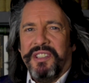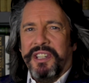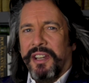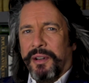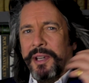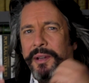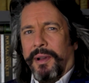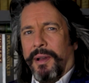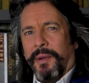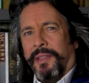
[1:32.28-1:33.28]
You know where you
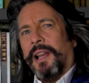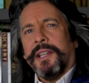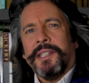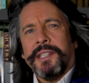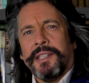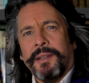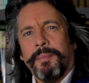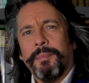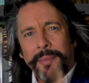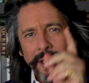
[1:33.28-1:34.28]
are with
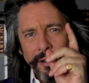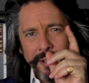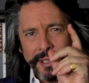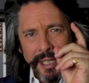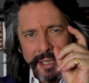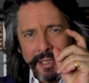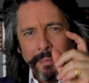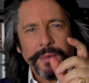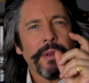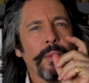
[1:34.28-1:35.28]
classicism, because it
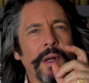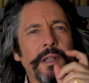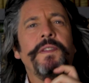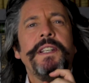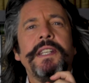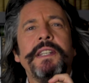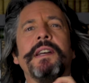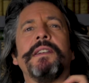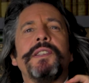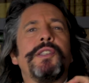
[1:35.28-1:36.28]
comes with a wonderfully
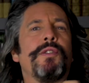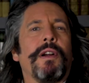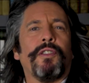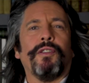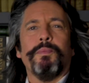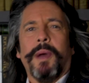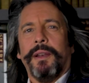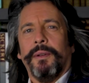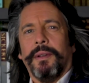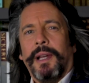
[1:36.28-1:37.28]
detailed instruction
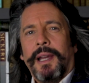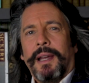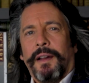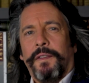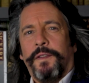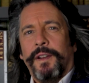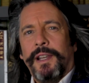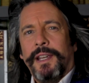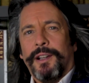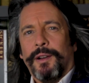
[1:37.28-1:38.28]
manual, a
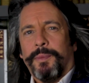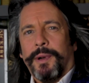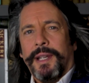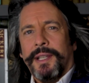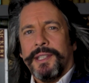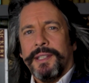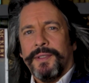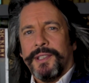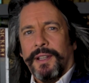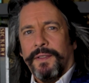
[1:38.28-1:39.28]
fully comprehensive
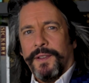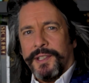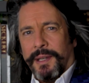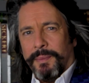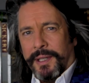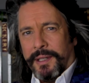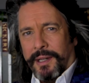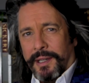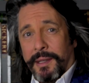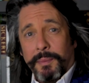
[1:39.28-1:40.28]
self-assembly
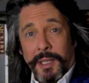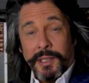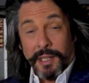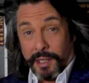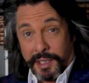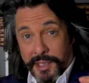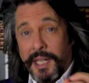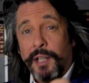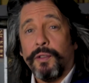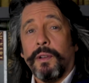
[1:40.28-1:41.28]
guide that means that
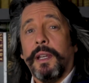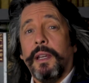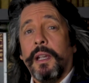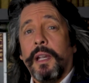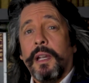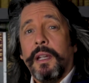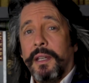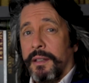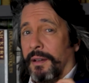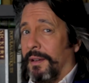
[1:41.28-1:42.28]
architecturally
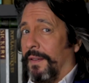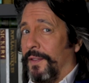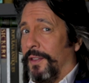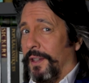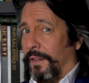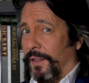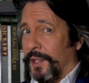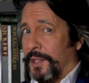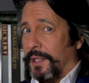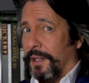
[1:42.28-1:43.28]
you don't have to think for
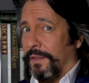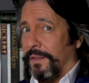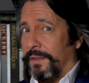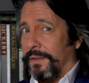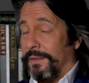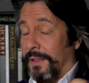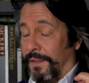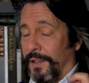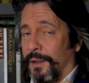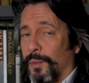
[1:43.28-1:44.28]
yourself.
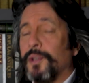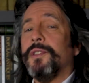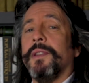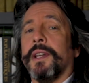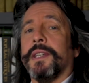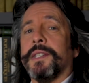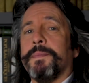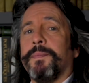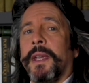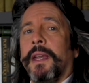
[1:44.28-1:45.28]
If you don't want to, that is.
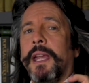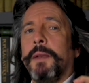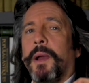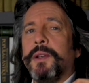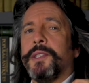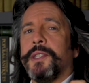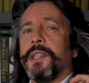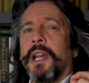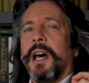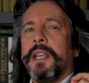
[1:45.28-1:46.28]
It boasts
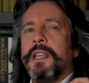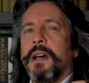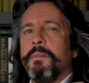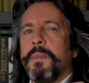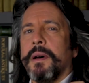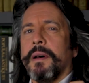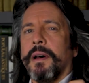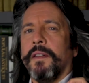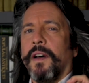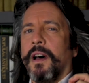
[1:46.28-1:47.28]
a number
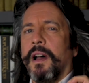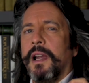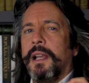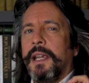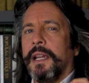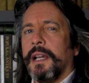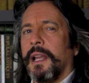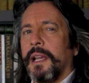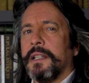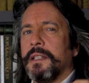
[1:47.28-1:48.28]
of highly
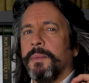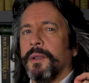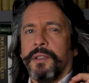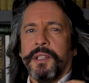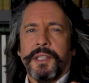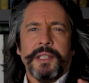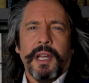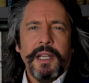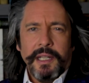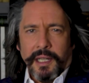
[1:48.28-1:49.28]
collectible
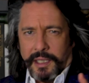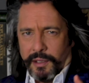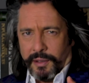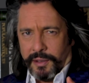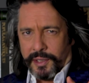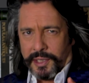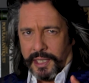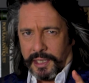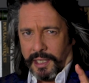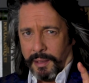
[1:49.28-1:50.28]
design icons
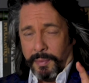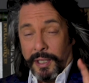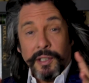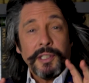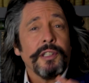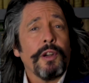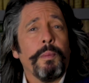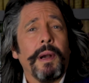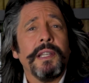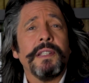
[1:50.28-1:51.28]
that can be just as
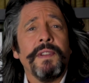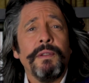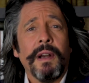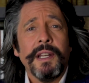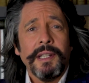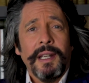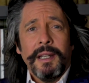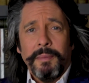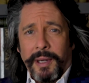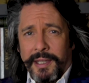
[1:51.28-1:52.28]
comprehensively read
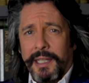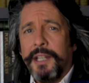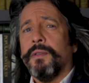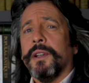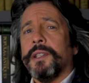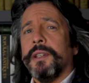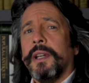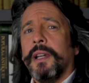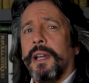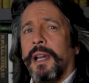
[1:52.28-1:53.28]
by the illiterate
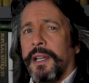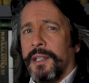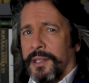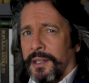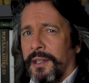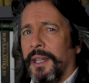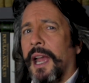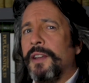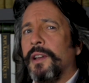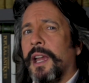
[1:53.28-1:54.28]
as the
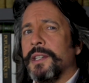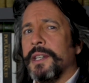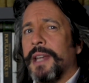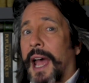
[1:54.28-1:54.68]
educated,